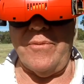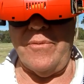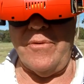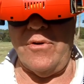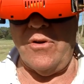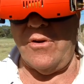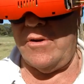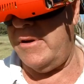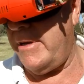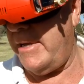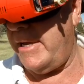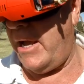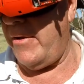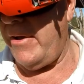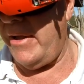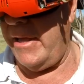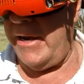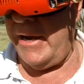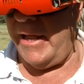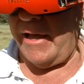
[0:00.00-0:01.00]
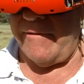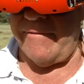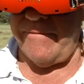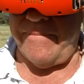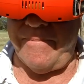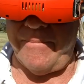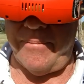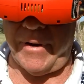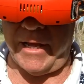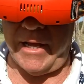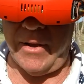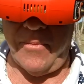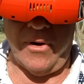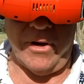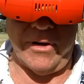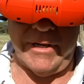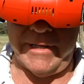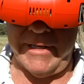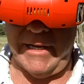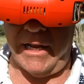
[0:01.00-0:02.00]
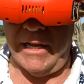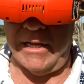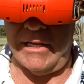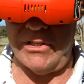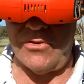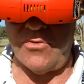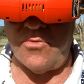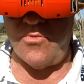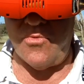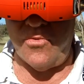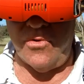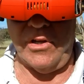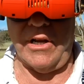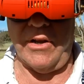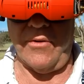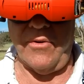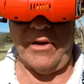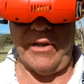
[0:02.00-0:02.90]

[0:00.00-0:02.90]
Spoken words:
look, going in and out black and white to colour is really,